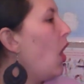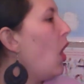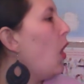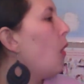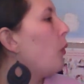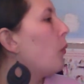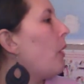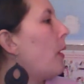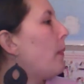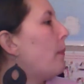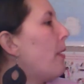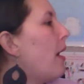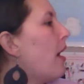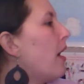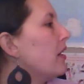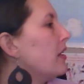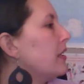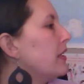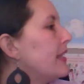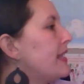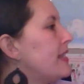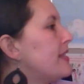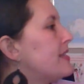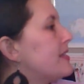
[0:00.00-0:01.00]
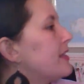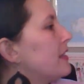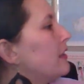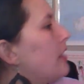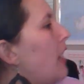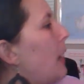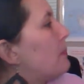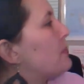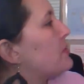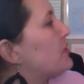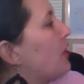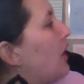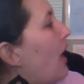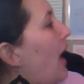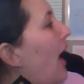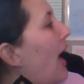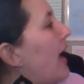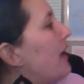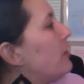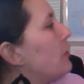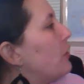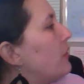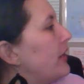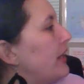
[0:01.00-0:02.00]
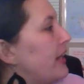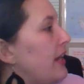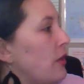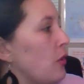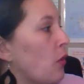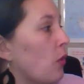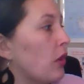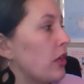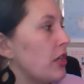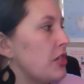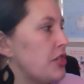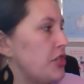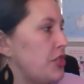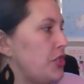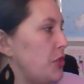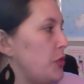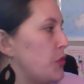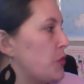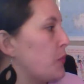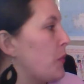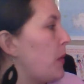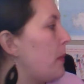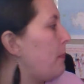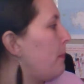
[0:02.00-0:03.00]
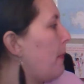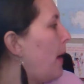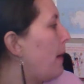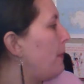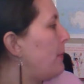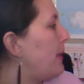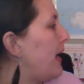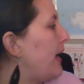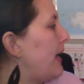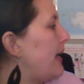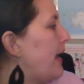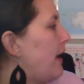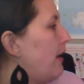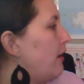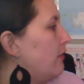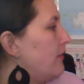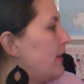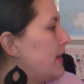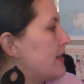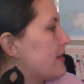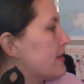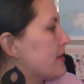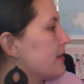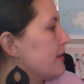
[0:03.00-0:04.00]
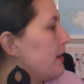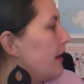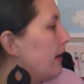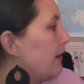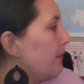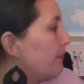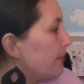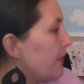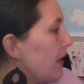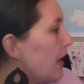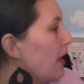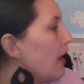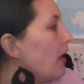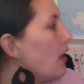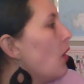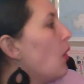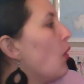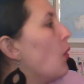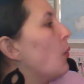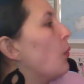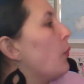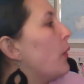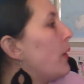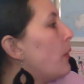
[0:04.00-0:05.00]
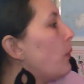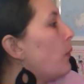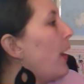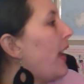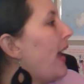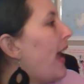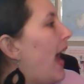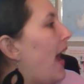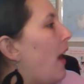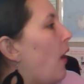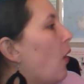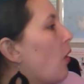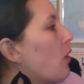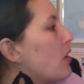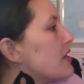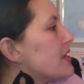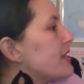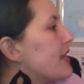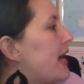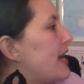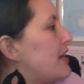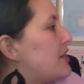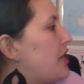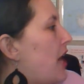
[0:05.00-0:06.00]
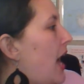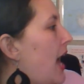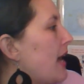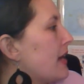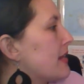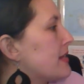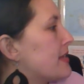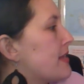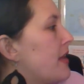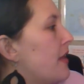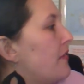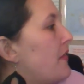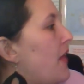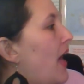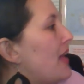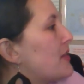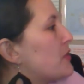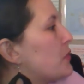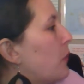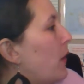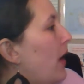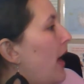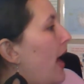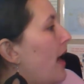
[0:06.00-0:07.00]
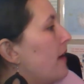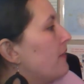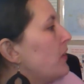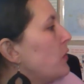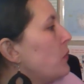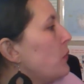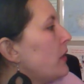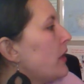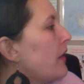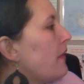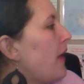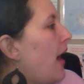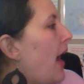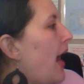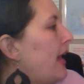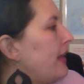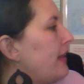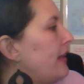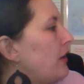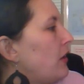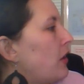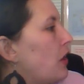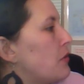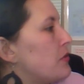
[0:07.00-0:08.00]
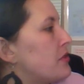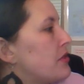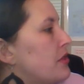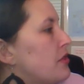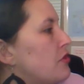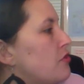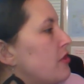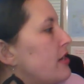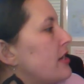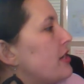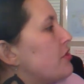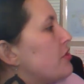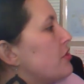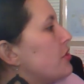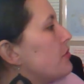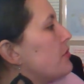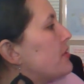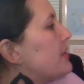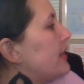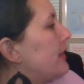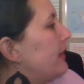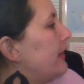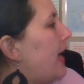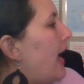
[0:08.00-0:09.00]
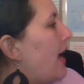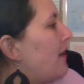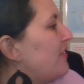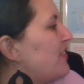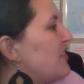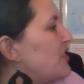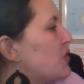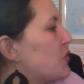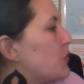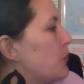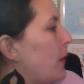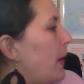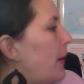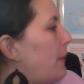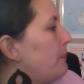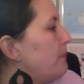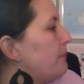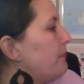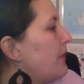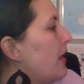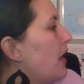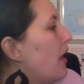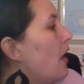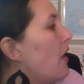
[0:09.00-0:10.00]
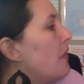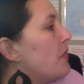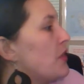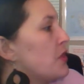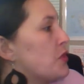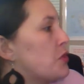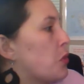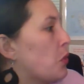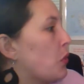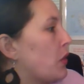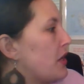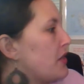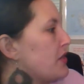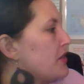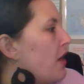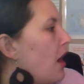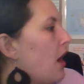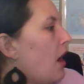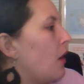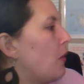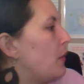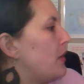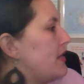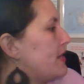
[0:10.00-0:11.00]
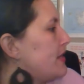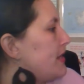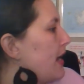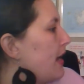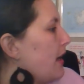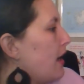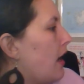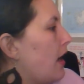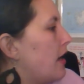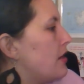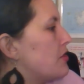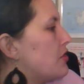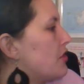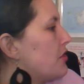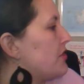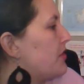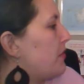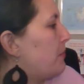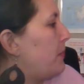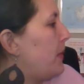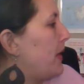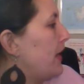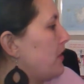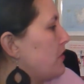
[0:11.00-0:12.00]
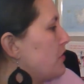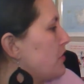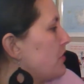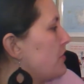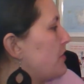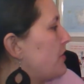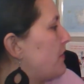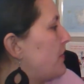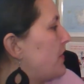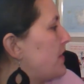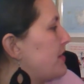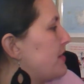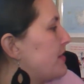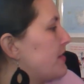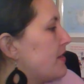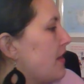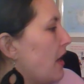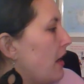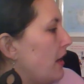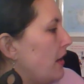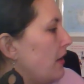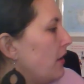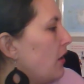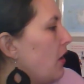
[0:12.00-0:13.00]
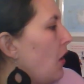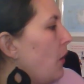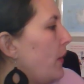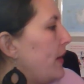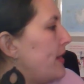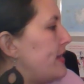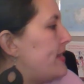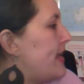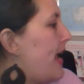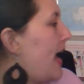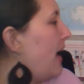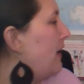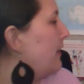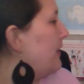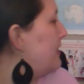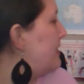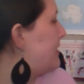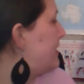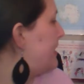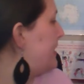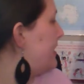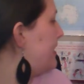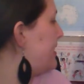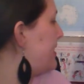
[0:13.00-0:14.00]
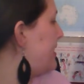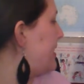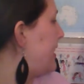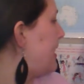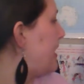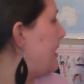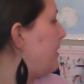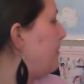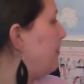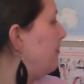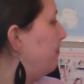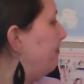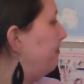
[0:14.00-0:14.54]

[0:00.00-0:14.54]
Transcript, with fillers: While Pa cleans the lobster, I go get an orange juice with Mama and Elvis. We wait at Horse Eye Jack's. That's where everyone on the island goes to drink juice and laugh and swim. The tourists always take hundreds of pictures of the sun going down into the sea.